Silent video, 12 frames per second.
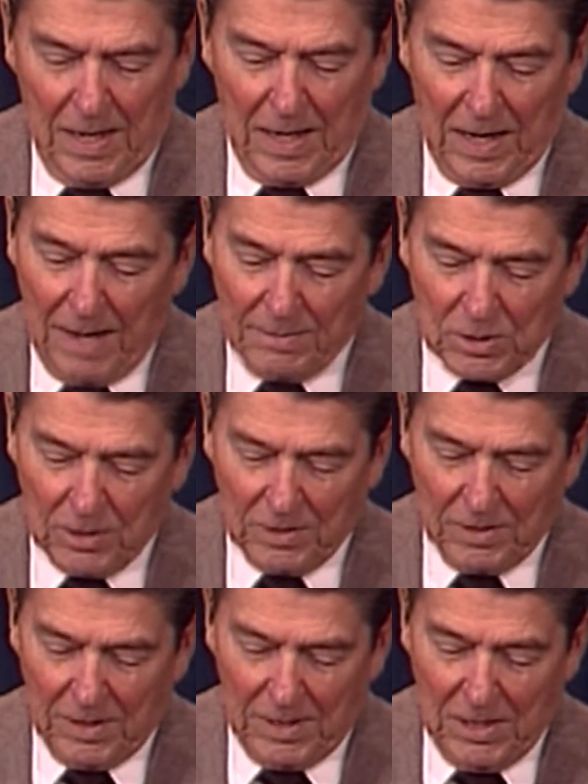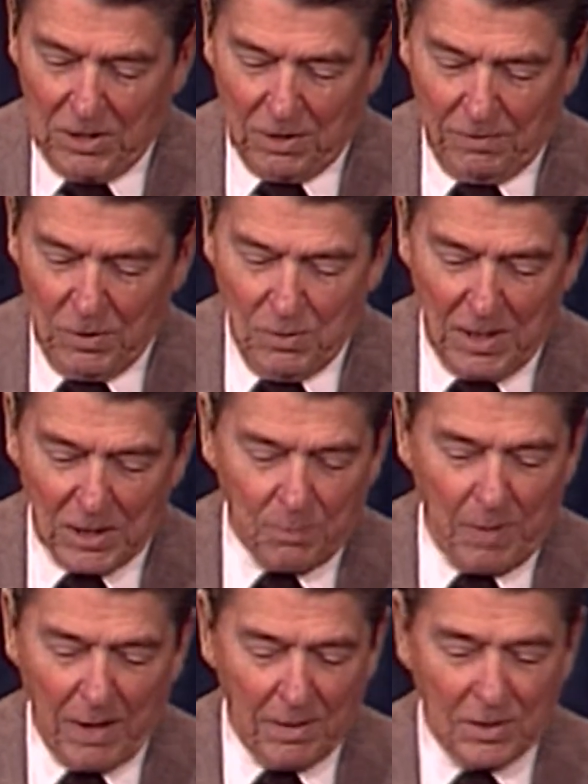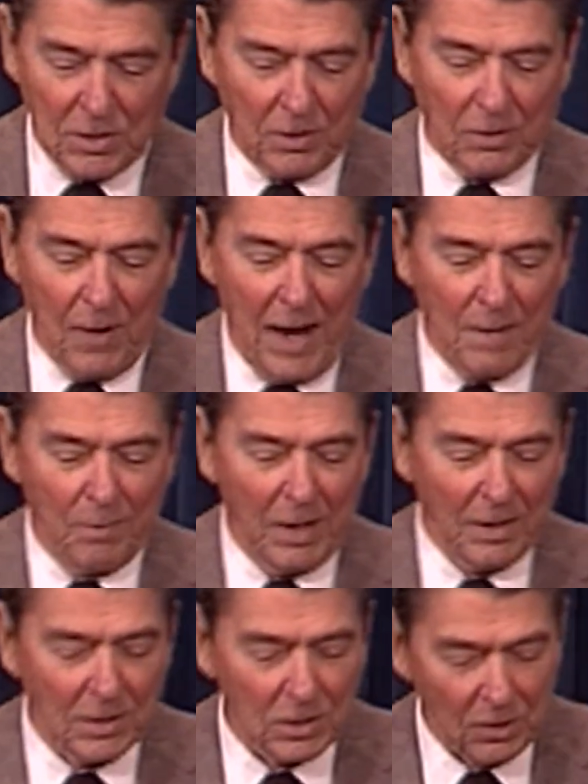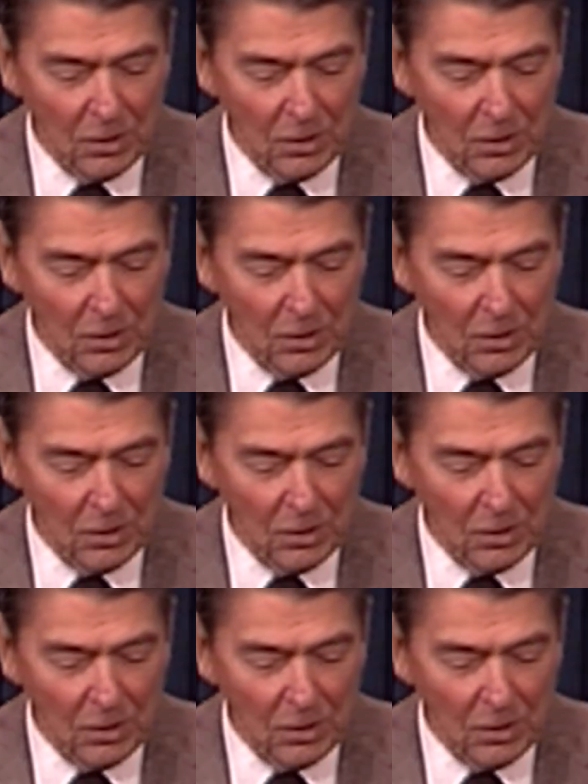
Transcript: And I'm certain that each of you, as parents or grandparents or